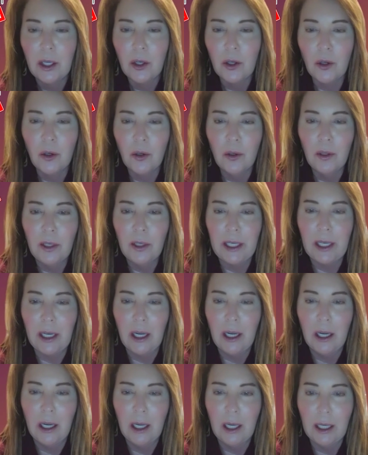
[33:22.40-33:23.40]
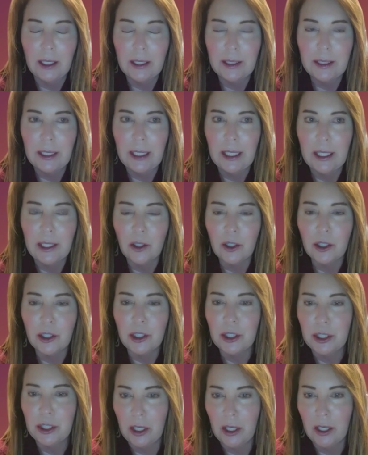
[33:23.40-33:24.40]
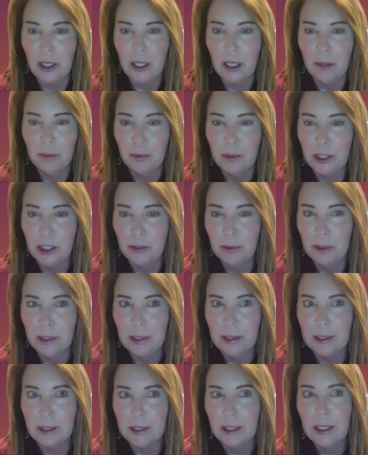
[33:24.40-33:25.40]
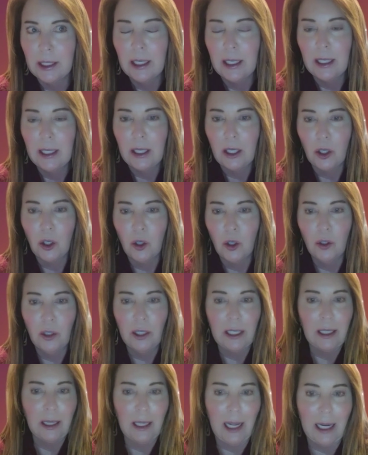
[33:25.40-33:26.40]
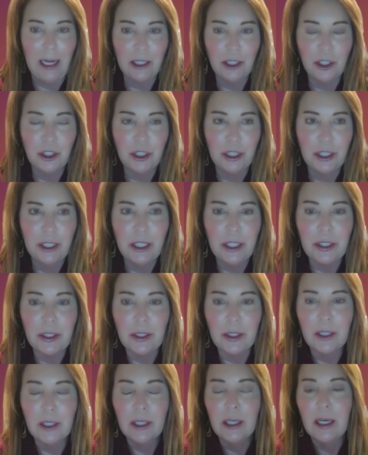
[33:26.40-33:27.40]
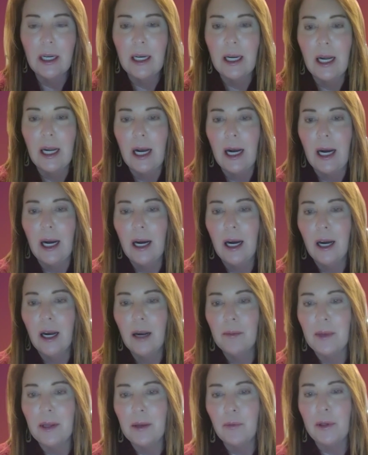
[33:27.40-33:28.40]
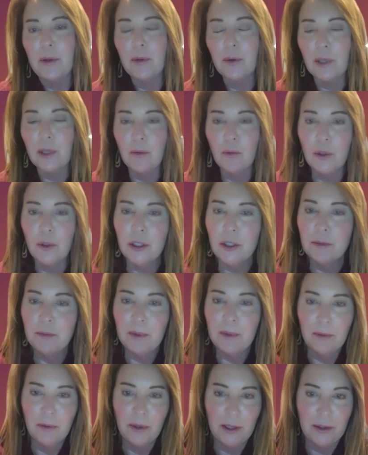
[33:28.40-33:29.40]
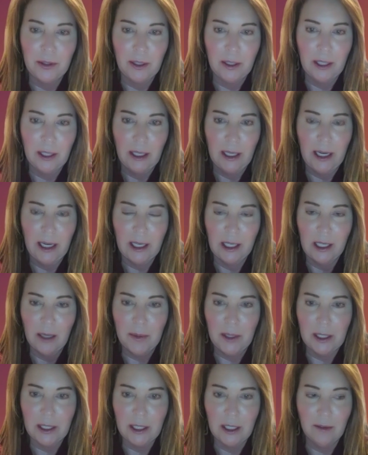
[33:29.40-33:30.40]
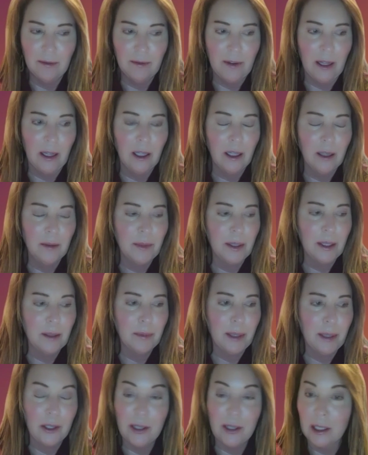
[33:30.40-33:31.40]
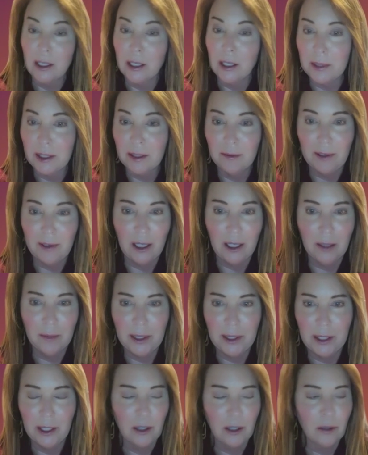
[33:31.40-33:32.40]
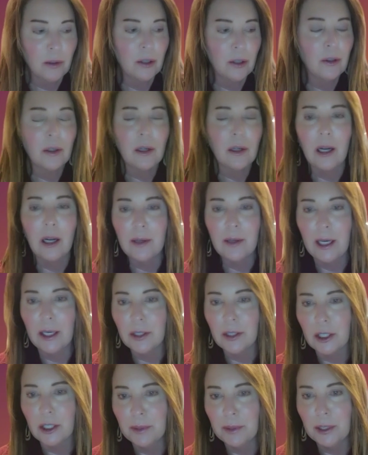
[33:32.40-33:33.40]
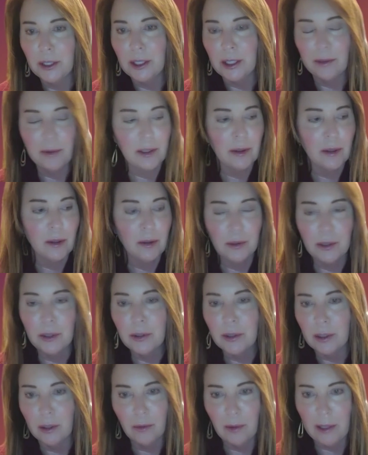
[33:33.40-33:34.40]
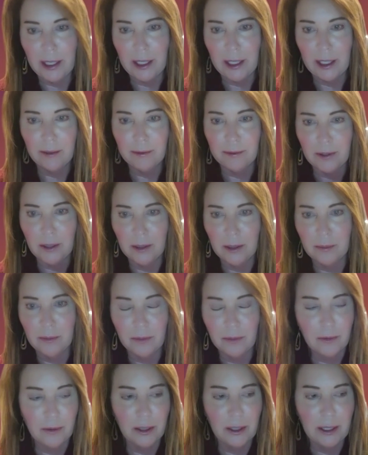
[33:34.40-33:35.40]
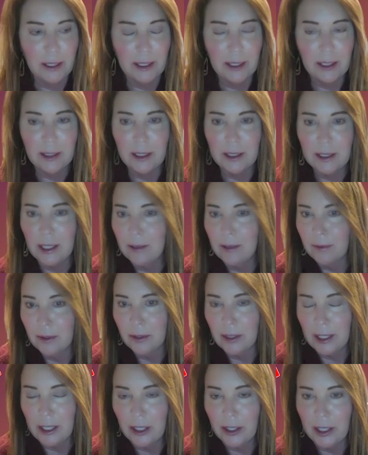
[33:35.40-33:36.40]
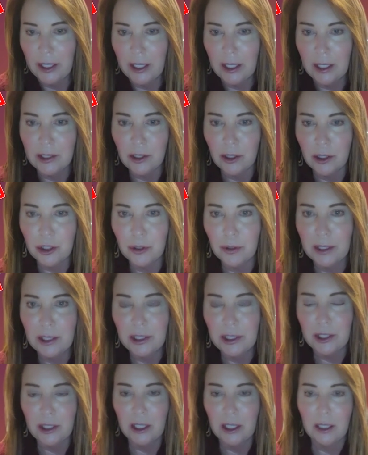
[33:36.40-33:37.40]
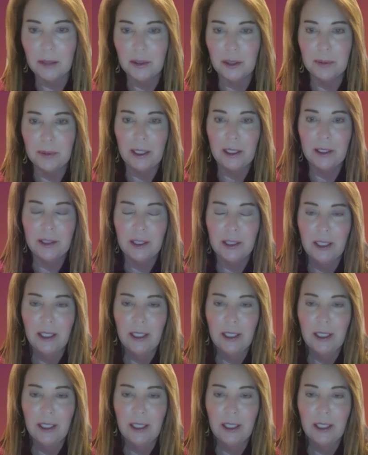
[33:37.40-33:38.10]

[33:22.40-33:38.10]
early on in our startup, which was early last year. And we were wooed with economic development. By economic development in a rural Colorado community, we were wooed away from really the Denver area as our choice startup space,